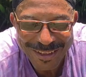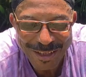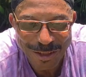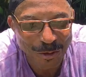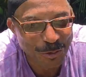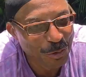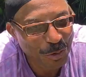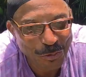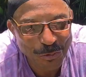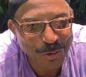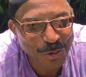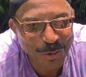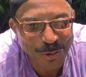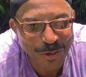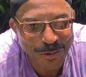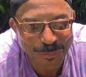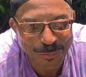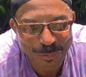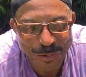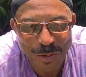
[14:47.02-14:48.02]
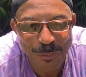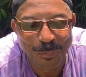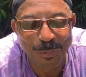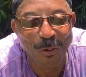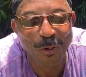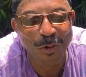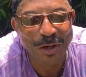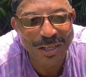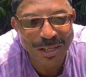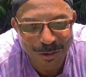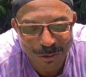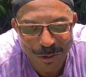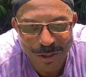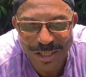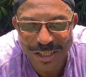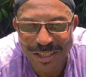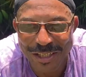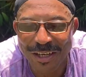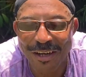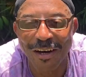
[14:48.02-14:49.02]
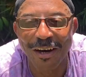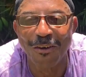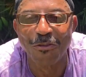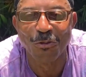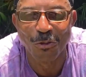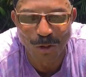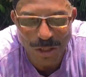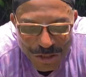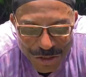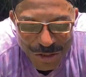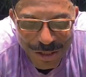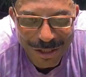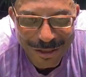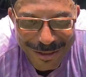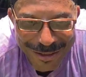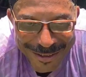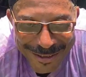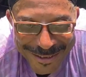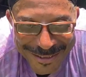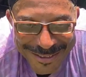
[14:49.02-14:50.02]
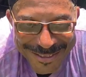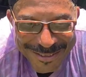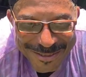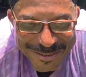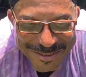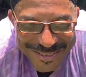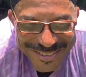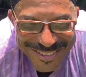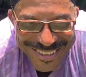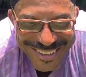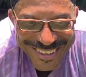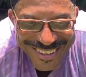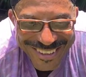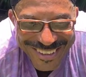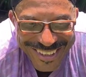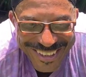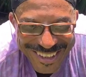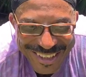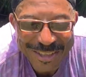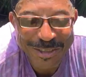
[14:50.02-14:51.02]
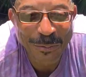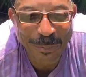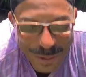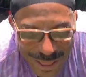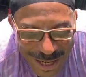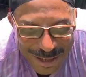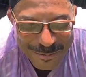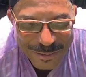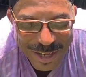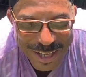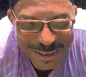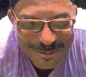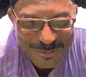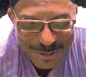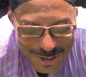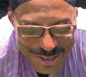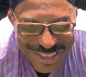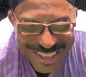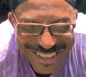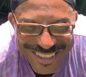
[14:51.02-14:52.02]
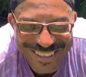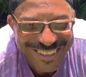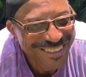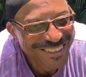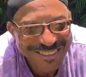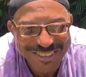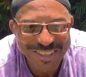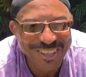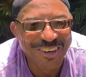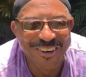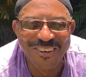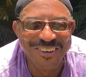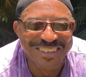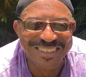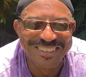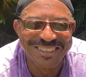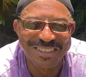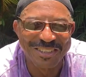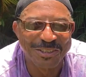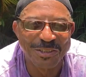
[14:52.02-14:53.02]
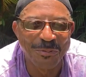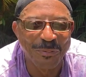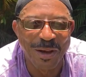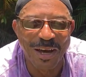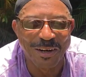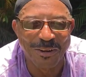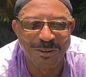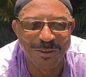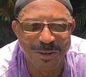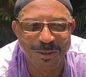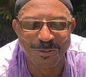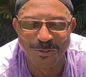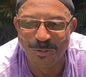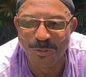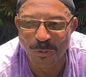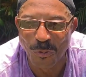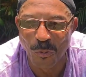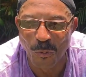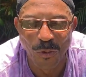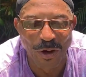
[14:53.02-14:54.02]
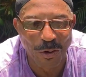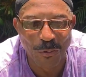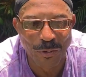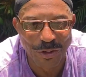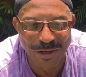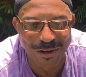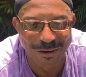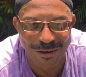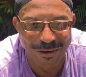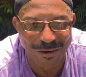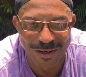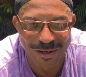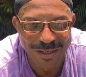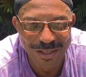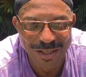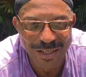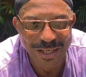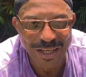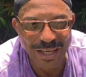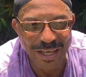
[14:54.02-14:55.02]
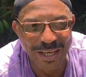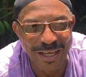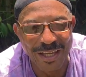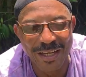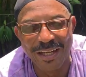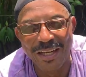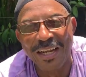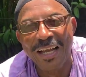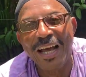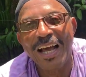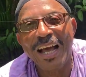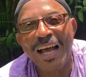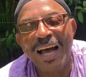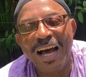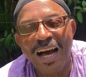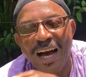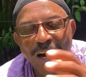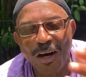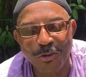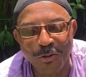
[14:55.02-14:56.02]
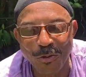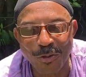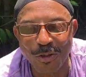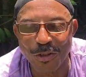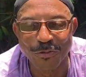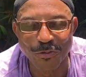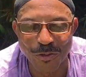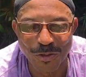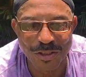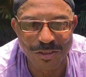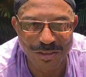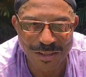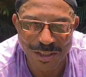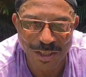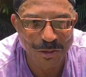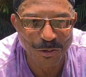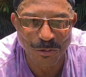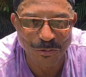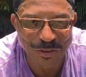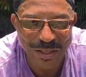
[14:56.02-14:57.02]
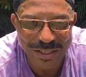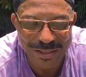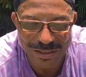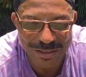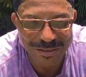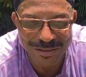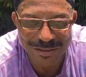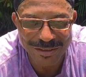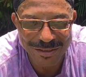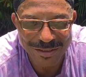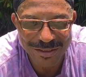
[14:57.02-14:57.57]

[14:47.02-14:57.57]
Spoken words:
I don't know if you know the poet laureate of Russia. It's a black man, Pushkin. So it's just a matter of where we are, and how you look for us and how you find us.